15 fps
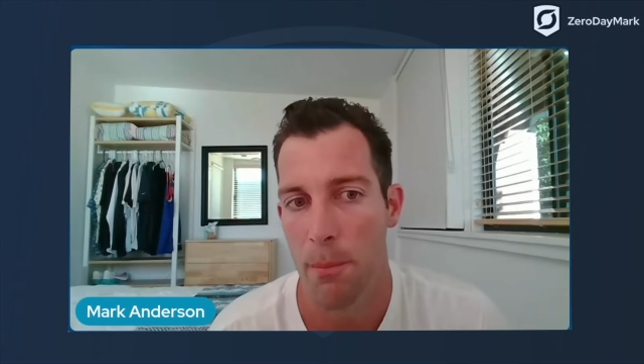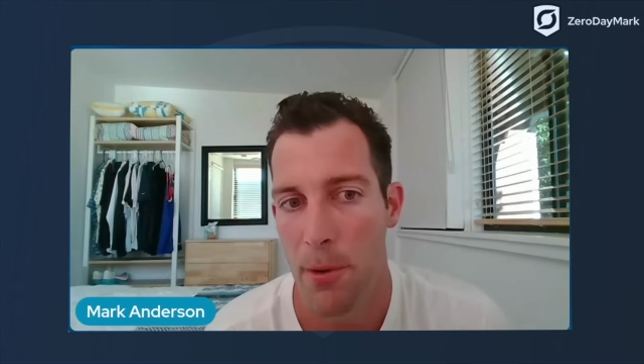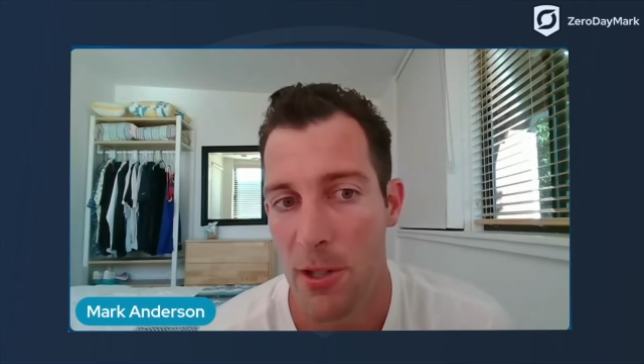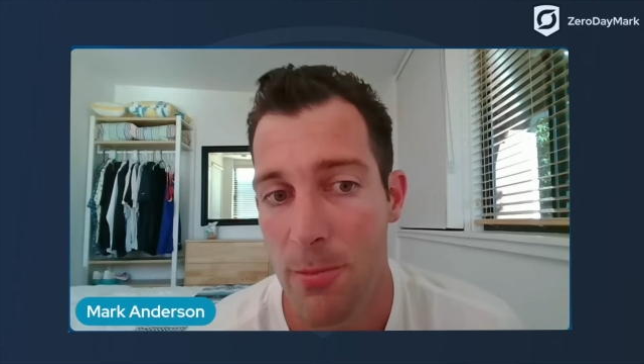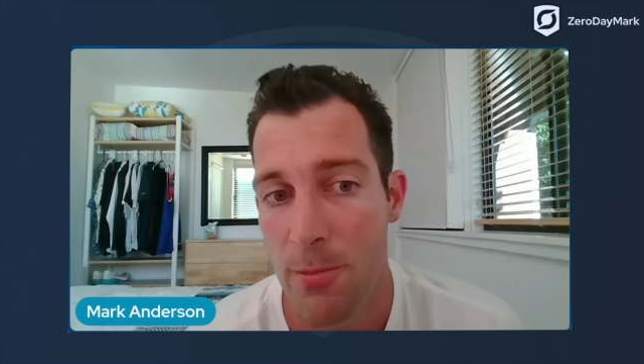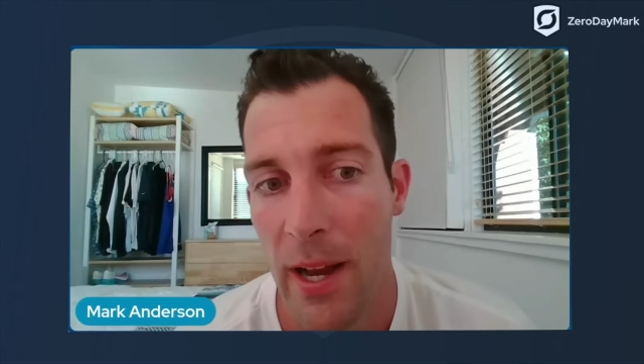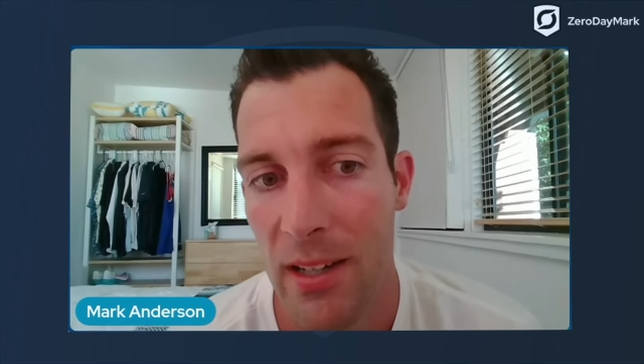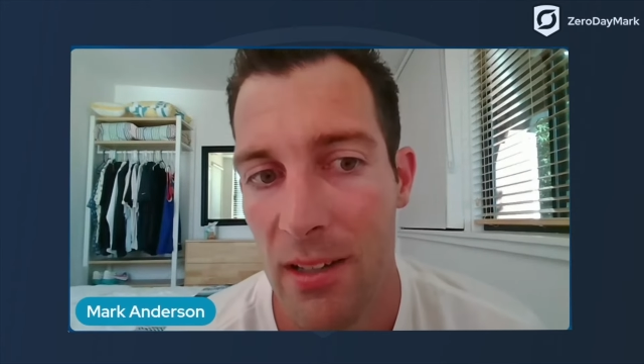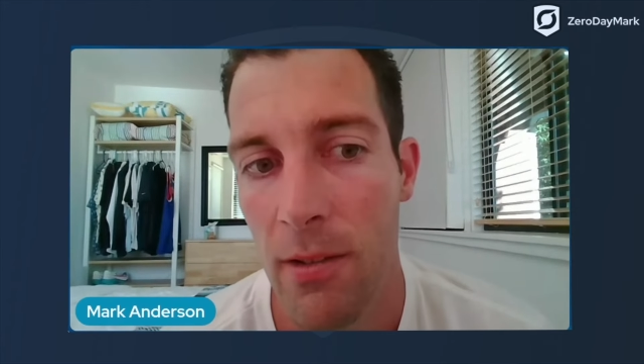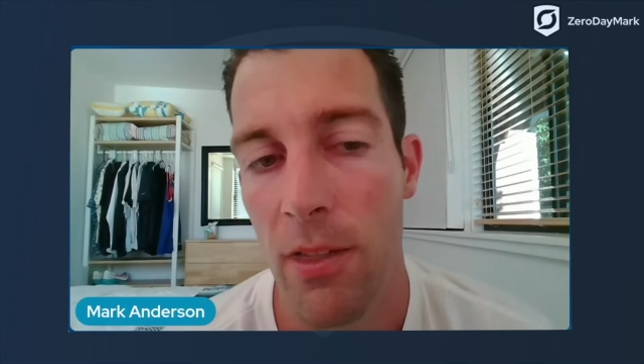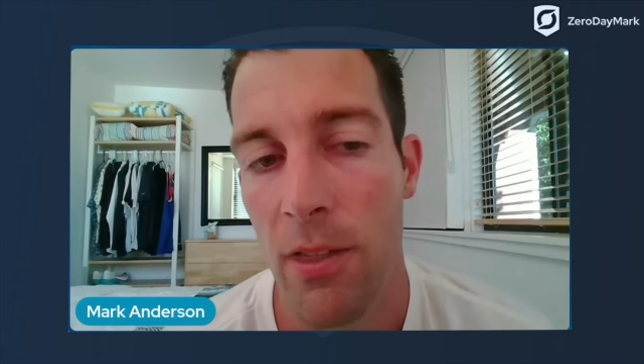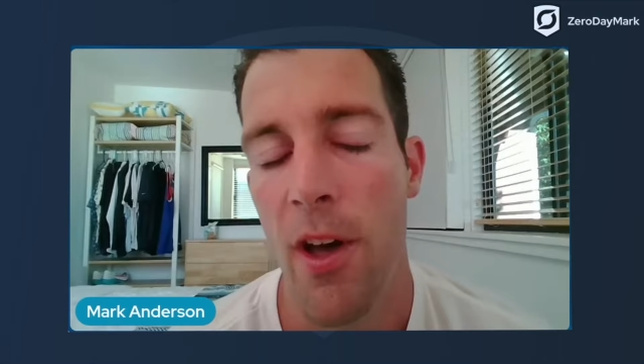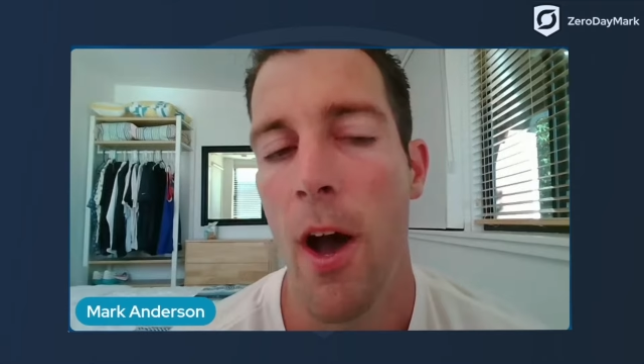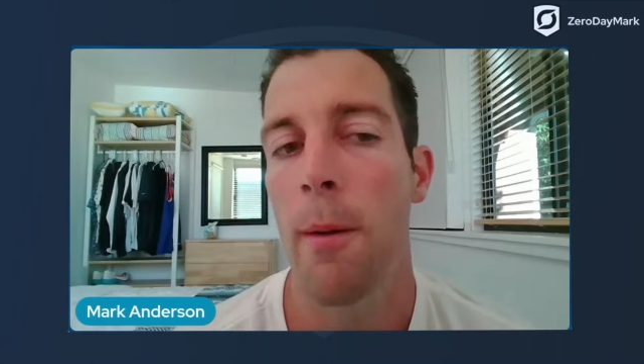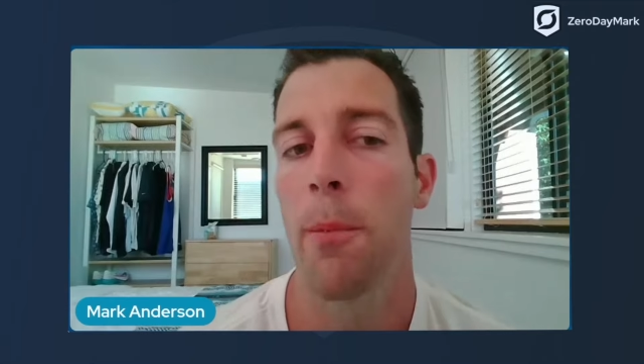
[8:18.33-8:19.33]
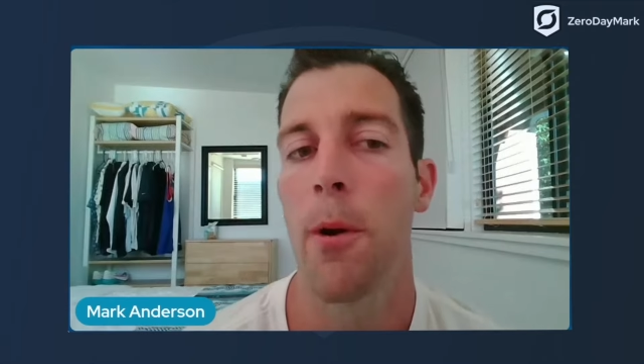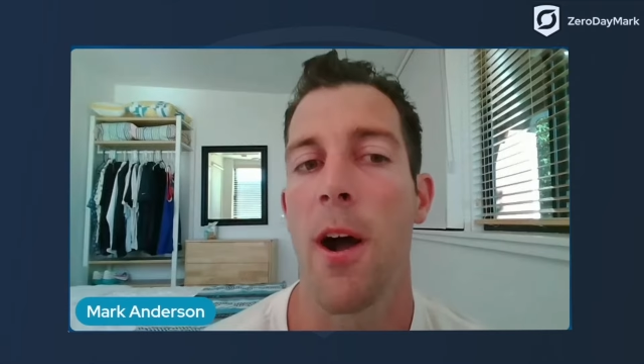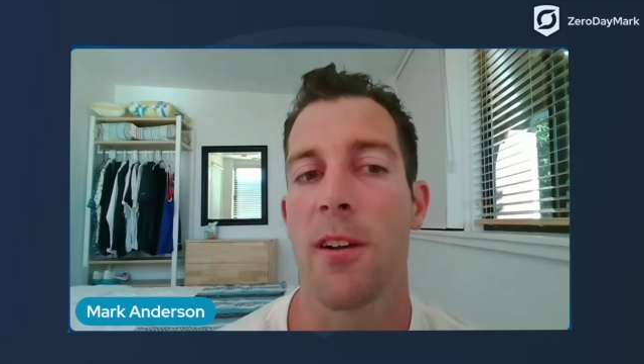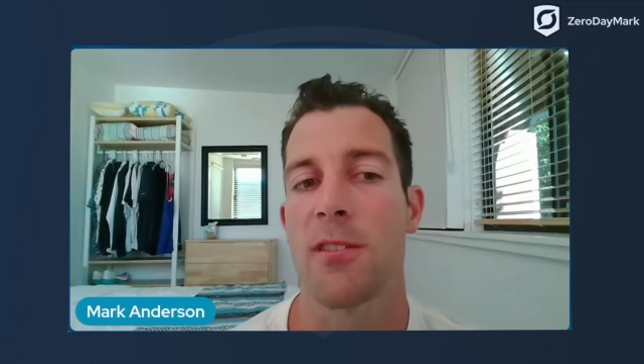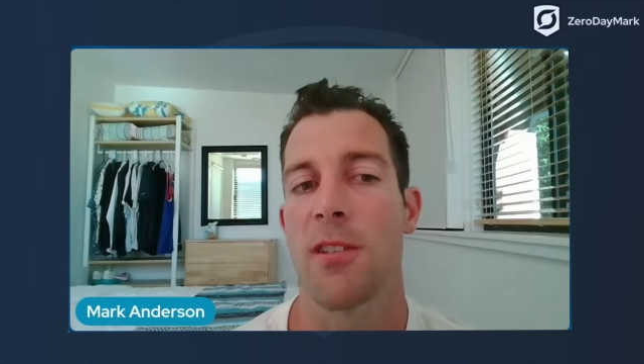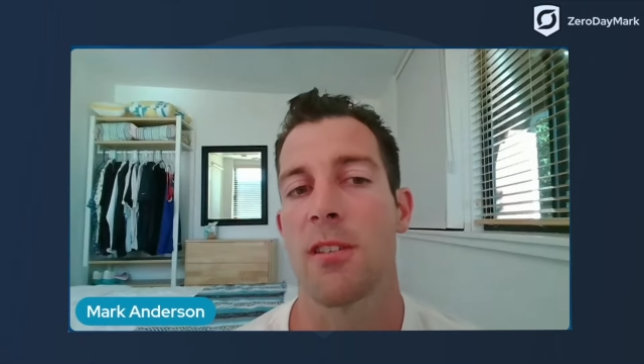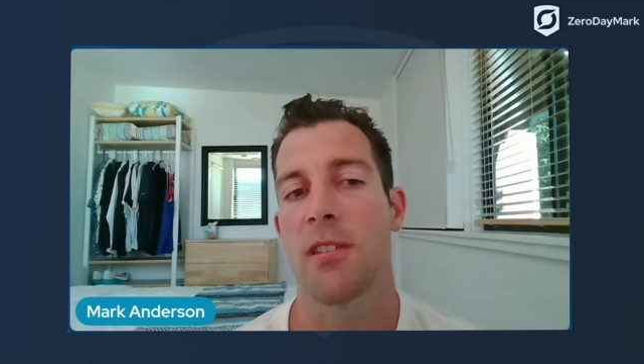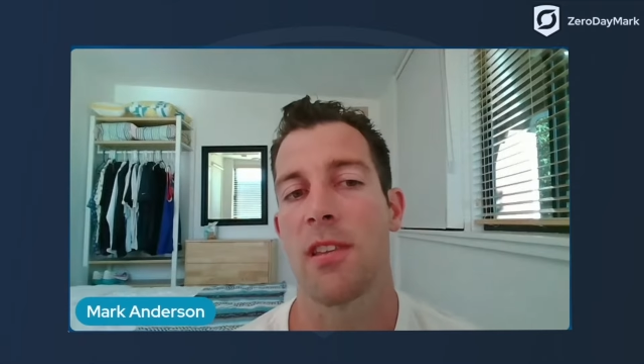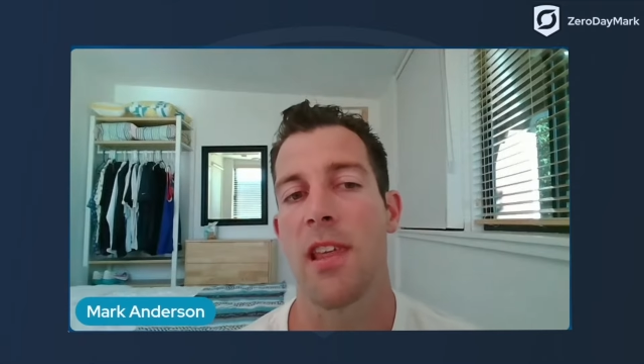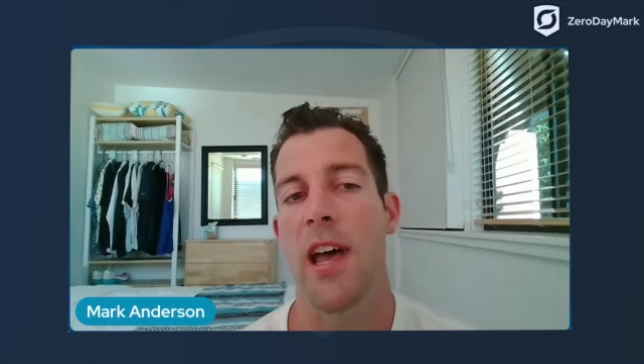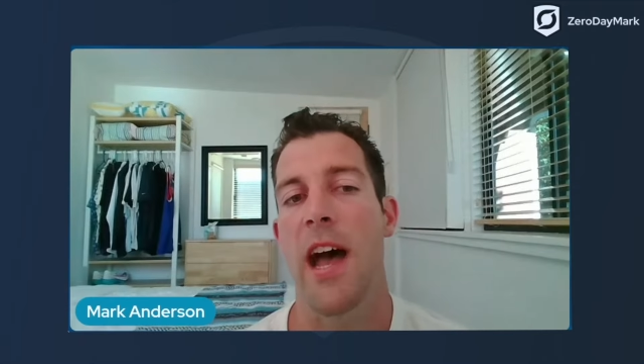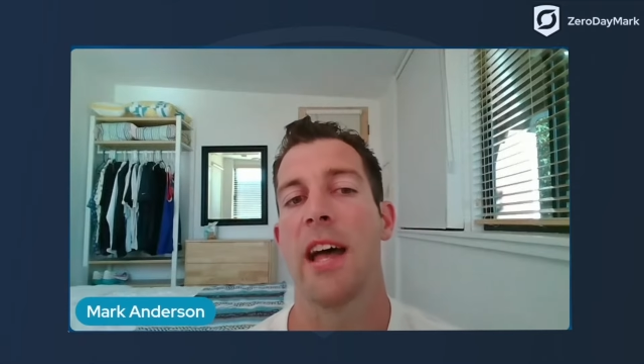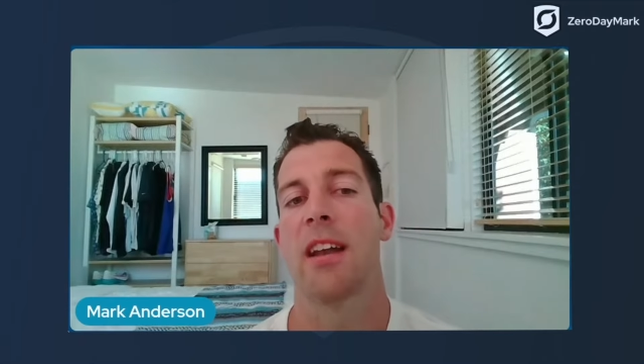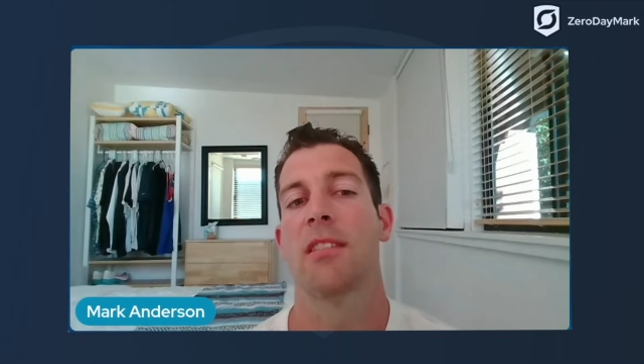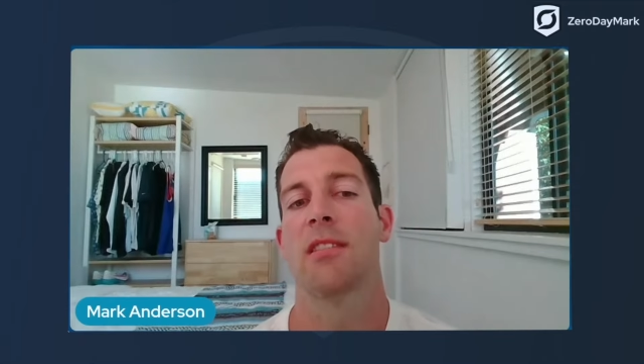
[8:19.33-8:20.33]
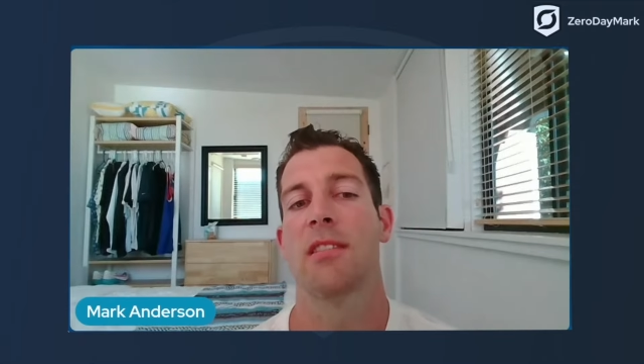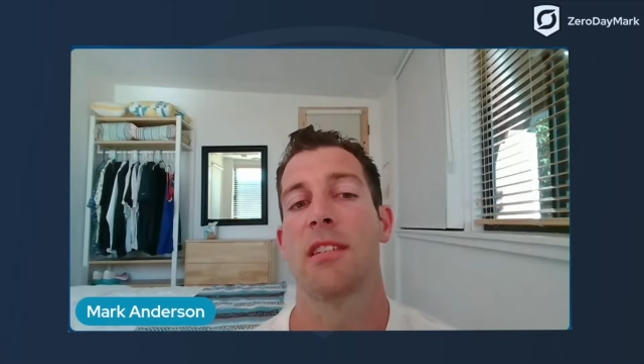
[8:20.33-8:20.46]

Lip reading: perspective and thought process that